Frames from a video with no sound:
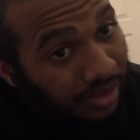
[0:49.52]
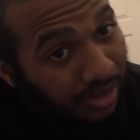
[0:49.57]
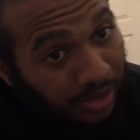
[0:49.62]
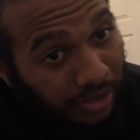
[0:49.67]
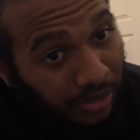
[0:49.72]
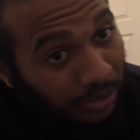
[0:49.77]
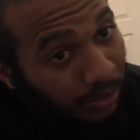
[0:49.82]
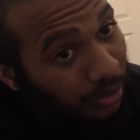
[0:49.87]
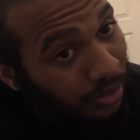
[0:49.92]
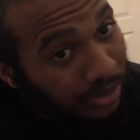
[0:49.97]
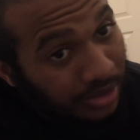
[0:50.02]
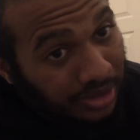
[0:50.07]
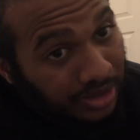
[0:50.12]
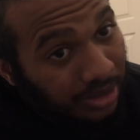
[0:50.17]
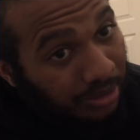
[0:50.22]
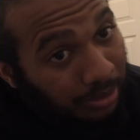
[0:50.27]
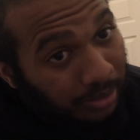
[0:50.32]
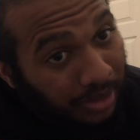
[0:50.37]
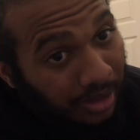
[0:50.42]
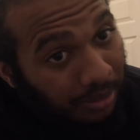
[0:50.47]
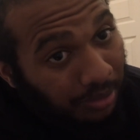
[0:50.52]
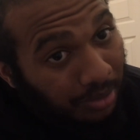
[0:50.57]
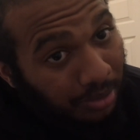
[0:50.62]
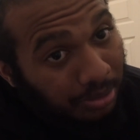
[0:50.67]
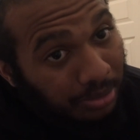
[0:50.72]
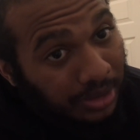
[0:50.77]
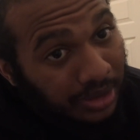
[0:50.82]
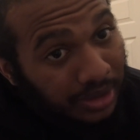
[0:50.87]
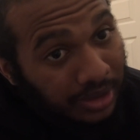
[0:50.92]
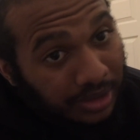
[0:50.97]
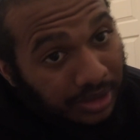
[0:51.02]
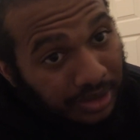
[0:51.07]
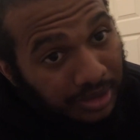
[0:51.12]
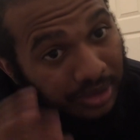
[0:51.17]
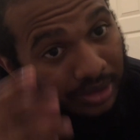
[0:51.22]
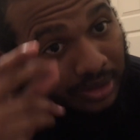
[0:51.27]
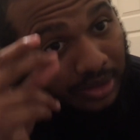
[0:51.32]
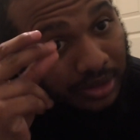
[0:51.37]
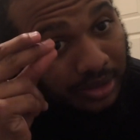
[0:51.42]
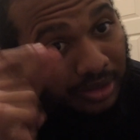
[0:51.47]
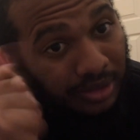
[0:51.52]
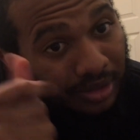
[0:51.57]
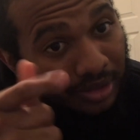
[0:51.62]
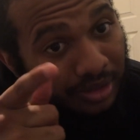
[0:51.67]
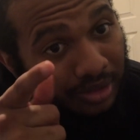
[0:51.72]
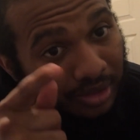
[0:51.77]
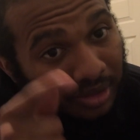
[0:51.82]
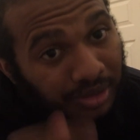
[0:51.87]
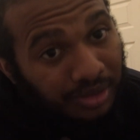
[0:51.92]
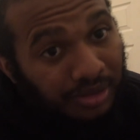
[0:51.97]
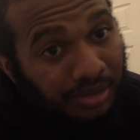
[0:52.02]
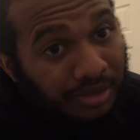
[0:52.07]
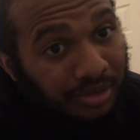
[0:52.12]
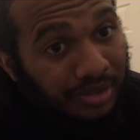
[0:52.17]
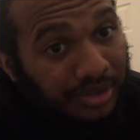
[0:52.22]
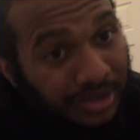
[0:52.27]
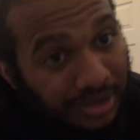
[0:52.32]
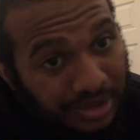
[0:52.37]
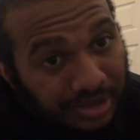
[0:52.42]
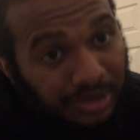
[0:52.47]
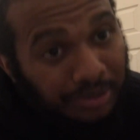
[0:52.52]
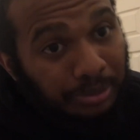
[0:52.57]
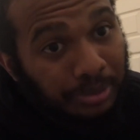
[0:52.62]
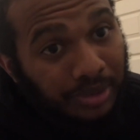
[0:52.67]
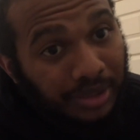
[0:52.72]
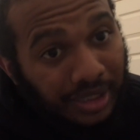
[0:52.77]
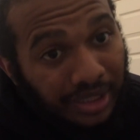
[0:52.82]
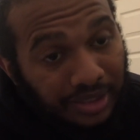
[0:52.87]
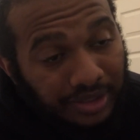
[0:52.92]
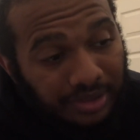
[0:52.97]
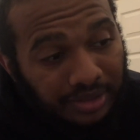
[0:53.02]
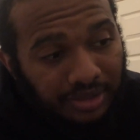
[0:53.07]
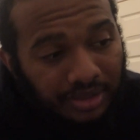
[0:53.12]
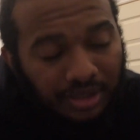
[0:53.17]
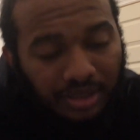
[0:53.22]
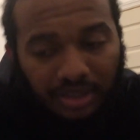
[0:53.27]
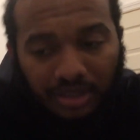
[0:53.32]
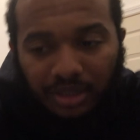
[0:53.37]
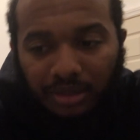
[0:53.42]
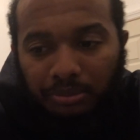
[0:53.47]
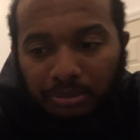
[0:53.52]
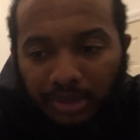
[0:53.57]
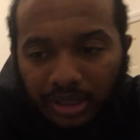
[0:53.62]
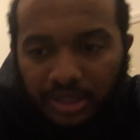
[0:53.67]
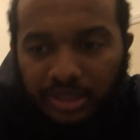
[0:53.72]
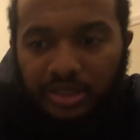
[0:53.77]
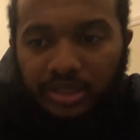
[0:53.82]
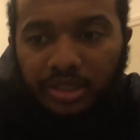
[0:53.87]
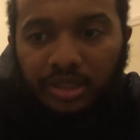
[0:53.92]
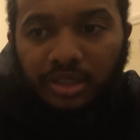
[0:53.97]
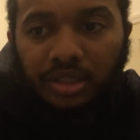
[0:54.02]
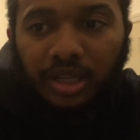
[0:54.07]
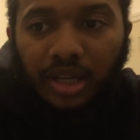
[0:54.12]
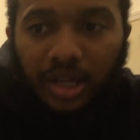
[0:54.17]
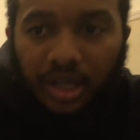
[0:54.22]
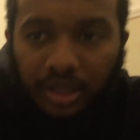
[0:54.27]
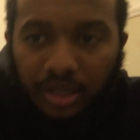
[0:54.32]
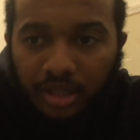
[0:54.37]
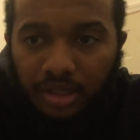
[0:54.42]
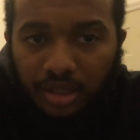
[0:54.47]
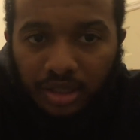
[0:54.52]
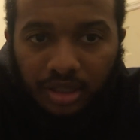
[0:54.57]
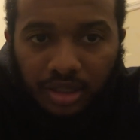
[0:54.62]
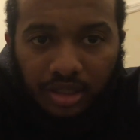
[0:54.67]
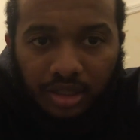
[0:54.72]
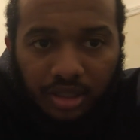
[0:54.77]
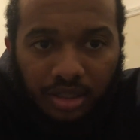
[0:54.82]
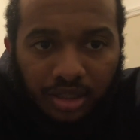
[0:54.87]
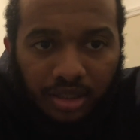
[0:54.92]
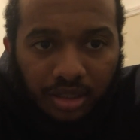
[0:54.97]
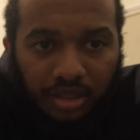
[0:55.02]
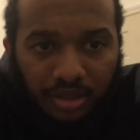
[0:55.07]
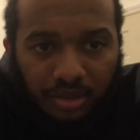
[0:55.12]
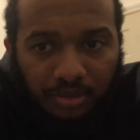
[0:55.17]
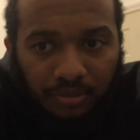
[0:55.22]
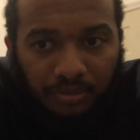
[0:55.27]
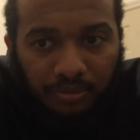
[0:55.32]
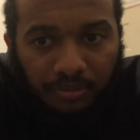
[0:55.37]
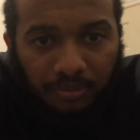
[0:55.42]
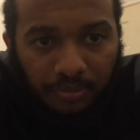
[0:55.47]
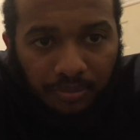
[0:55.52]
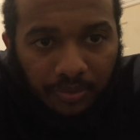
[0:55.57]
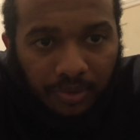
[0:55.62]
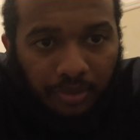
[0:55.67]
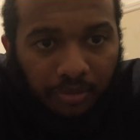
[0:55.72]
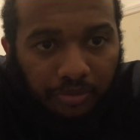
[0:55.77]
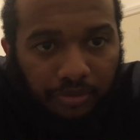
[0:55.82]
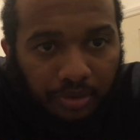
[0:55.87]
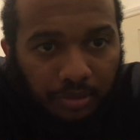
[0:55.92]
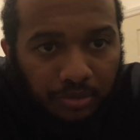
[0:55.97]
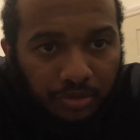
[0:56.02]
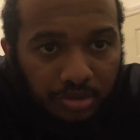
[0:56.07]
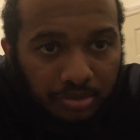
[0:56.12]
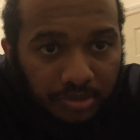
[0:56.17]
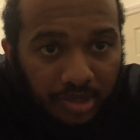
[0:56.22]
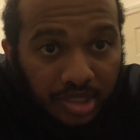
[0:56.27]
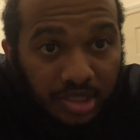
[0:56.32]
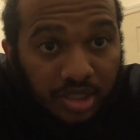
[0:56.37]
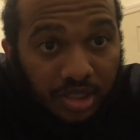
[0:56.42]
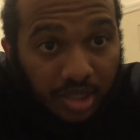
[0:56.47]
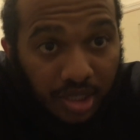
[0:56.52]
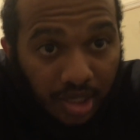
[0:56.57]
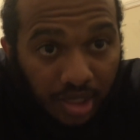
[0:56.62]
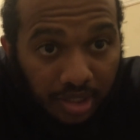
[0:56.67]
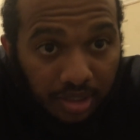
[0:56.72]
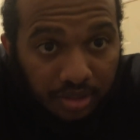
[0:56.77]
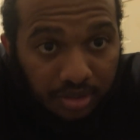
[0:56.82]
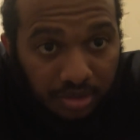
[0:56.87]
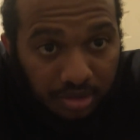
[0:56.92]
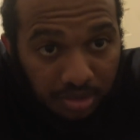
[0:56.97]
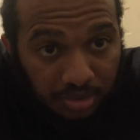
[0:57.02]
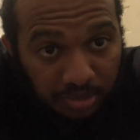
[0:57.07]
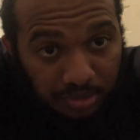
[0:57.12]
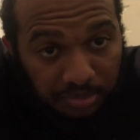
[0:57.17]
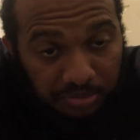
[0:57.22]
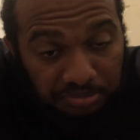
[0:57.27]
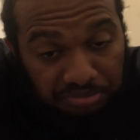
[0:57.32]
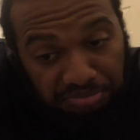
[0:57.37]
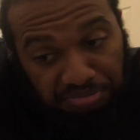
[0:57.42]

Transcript: you won't see me. I'm gonna be disappear like the magic guy. The famous magic guy. So